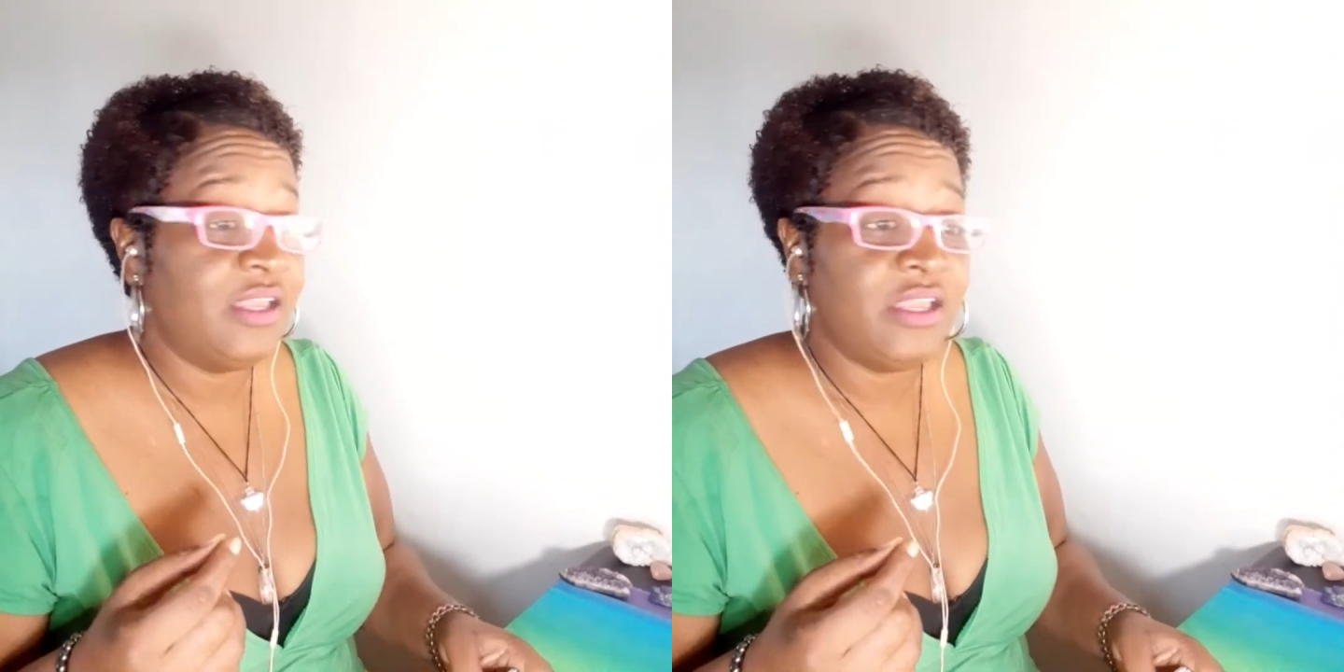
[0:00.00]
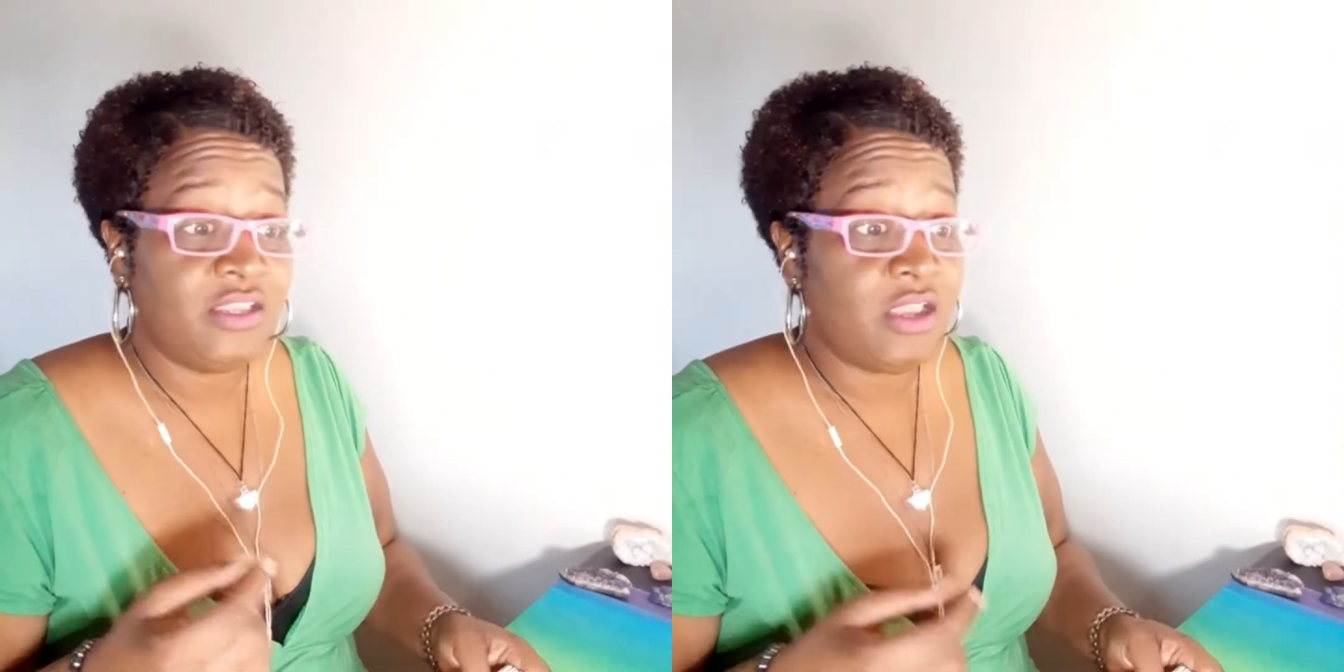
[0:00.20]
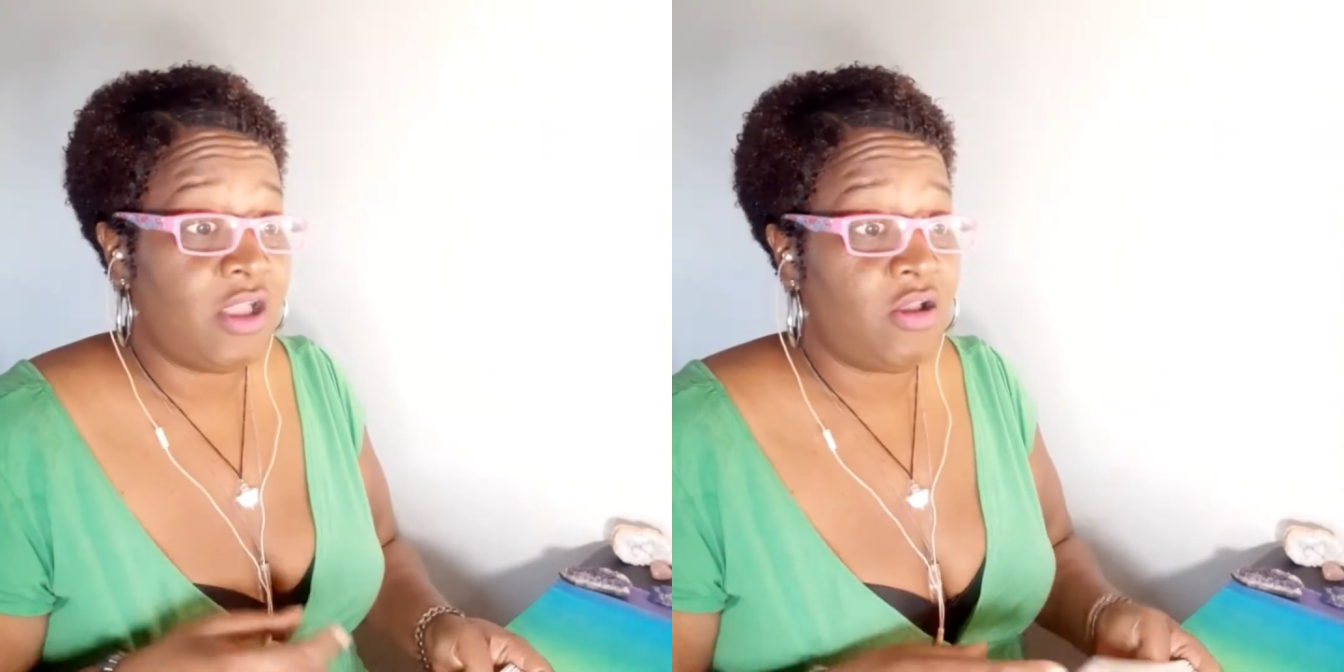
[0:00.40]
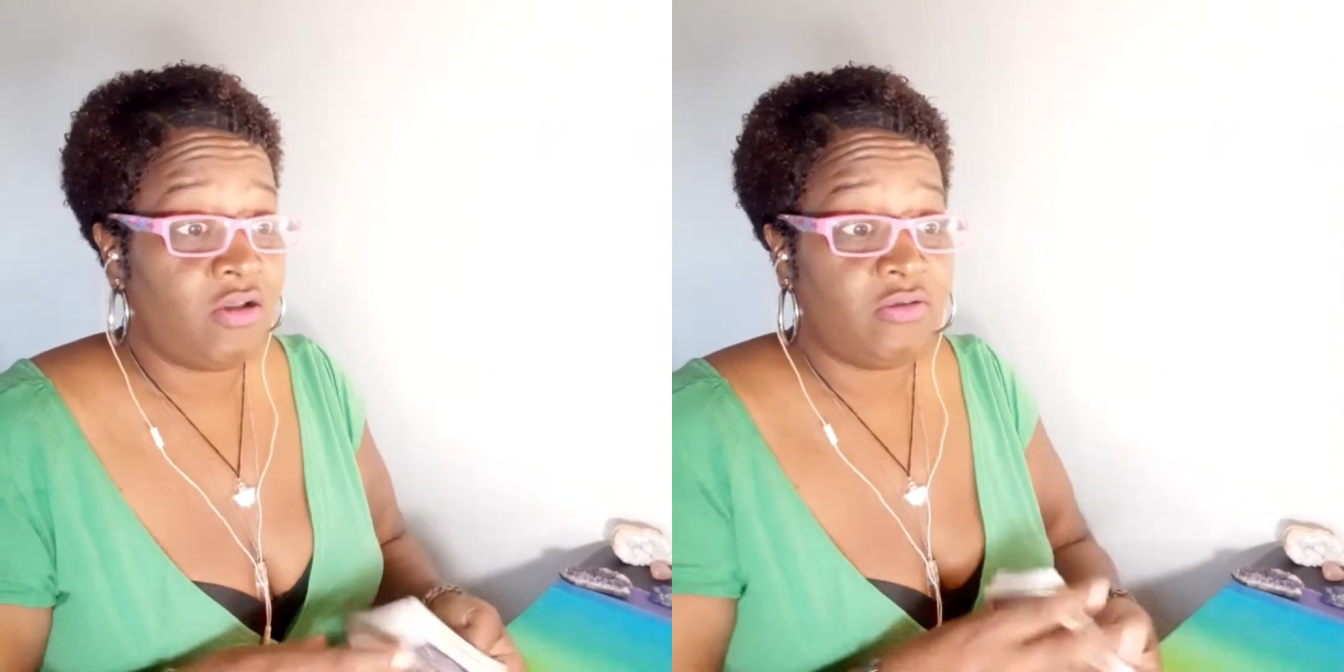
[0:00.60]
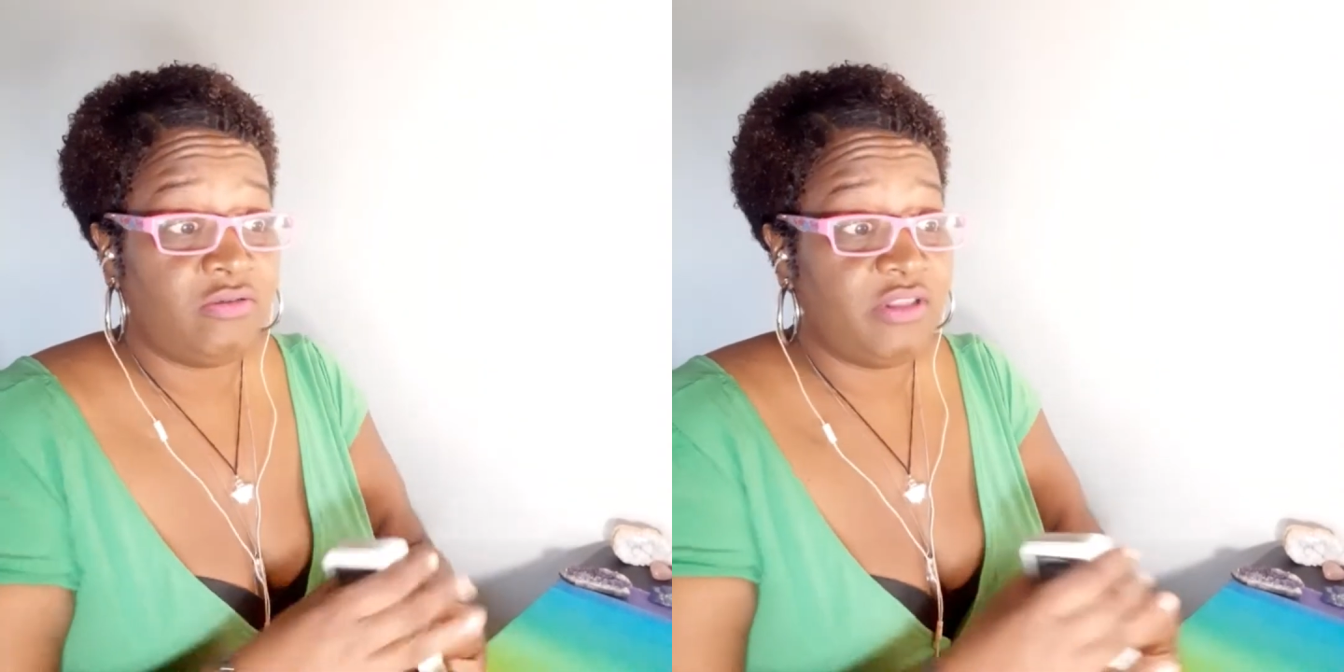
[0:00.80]

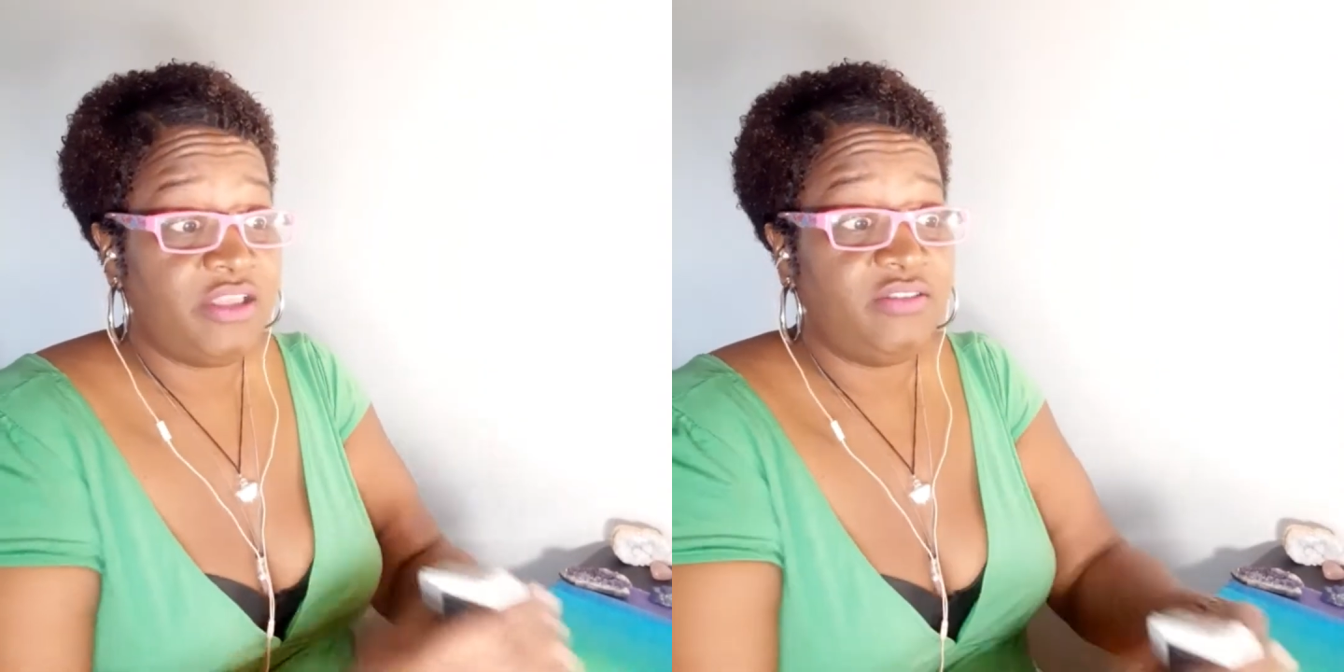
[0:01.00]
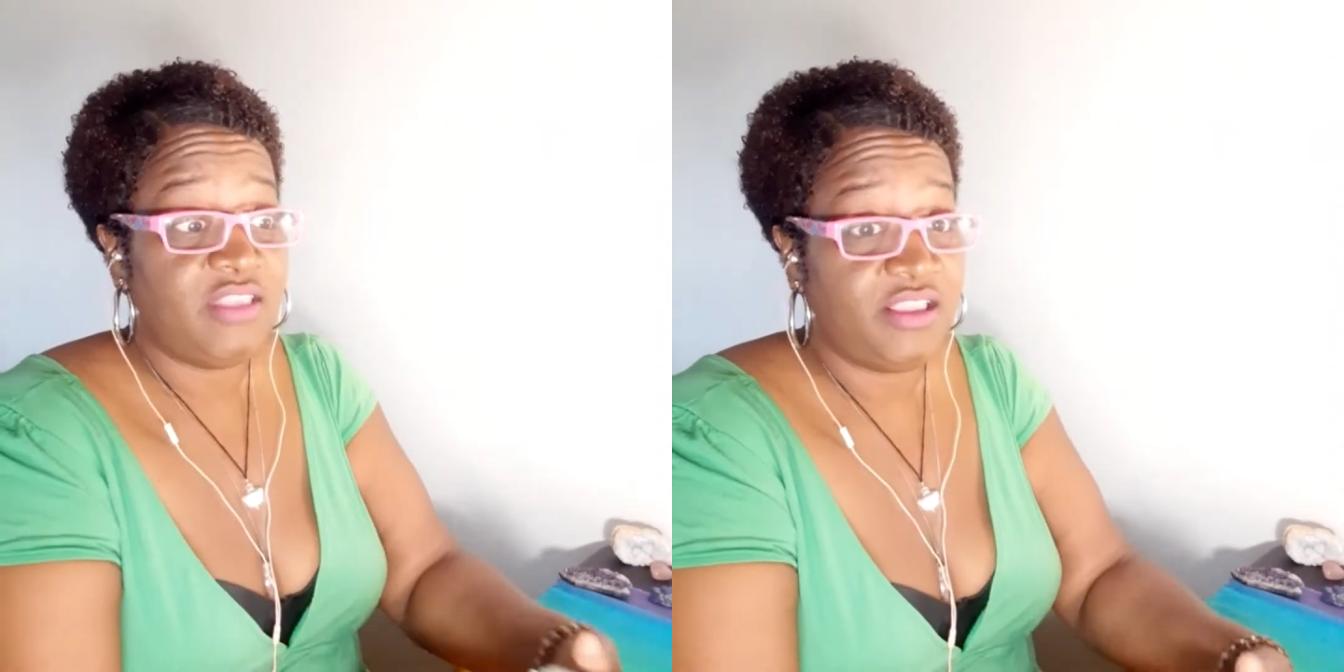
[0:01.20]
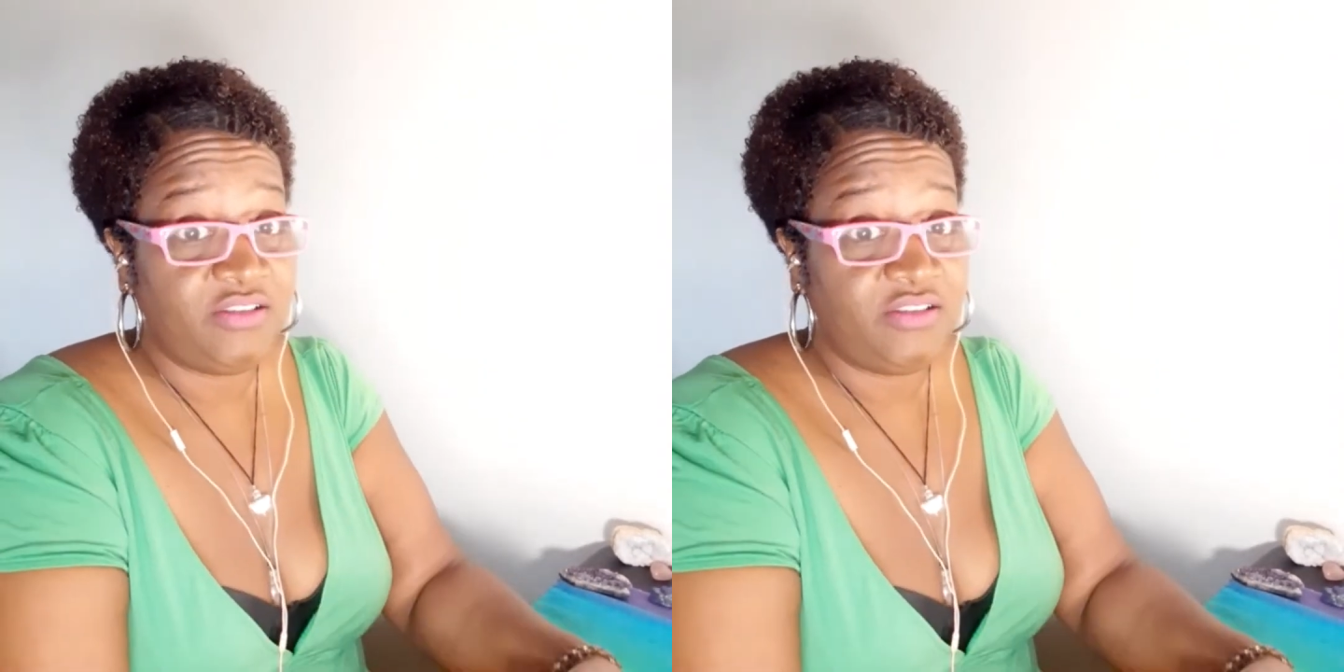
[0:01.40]
Y'all, that's